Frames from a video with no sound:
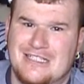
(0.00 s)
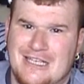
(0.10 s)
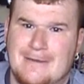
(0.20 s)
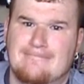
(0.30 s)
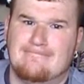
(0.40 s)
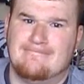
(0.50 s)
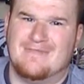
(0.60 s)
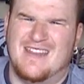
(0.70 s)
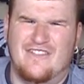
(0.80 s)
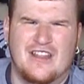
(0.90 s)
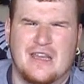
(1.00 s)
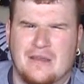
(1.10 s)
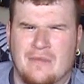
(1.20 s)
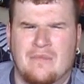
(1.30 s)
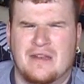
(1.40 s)
Yeah, I feel like
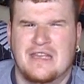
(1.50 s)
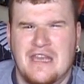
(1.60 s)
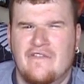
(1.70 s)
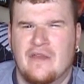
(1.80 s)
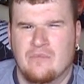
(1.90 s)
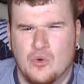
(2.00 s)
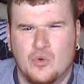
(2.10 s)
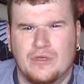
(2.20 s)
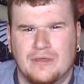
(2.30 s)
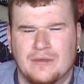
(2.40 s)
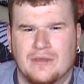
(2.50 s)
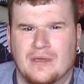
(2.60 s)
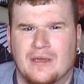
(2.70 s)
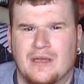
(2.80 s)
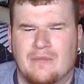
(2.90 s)
I'm in a giving mood.
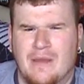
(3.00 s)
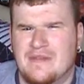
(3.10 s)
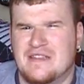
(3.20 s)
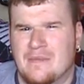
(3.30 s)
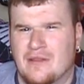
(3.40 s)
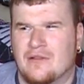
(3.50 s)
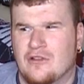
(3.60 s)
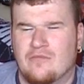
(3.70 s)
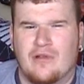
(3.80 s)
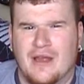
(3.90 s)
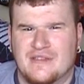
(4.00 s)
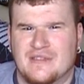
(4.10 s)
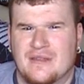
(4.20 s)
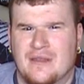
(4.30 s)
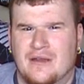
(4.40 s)
Might be some other little
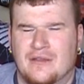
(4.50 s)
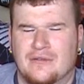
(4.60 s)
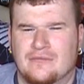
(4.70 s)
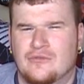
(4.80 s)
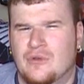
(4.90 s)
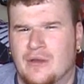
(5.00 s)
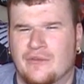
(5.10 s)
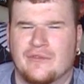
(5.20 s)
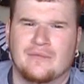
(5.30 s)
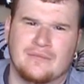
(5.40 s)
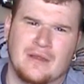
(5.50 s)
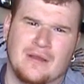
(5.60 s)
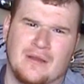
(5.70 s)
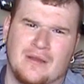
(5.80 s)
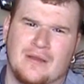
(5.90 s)
prizes in there too. Who knows?
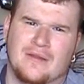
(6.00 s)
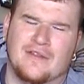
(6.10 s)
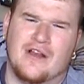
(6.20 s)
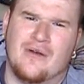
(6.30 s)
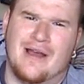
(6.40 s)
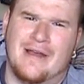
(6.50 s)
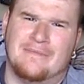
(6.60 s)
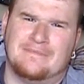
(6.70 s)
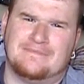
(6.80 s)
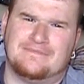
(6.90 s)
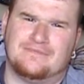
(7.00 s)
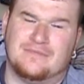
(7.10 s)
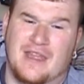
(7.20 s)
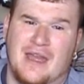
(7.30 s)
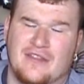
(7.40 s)
So
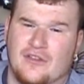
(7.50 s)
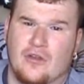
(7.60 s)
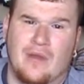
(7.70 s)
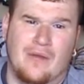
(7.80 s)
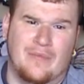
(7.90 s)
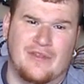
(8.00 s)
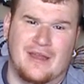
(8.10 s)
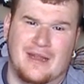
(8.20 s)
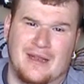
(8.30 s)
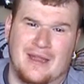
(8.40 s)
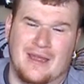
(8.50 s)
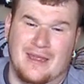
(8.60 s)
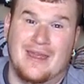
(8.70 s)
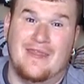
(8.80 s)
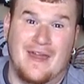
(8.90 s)
yeah, so go to my website and
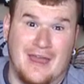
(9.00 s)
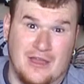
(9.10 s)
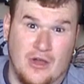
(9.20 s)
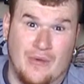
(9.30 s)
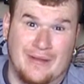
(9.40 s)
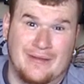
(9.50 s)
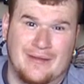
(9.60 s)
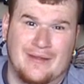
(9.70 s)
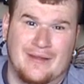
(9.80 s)
get that going.